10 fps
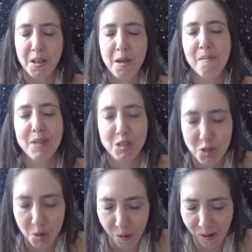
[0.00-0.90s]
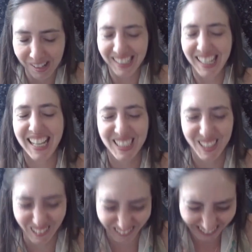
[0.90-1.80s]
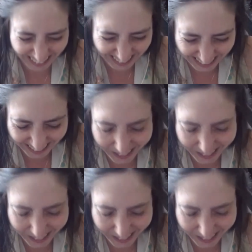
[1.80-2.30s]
mature adults.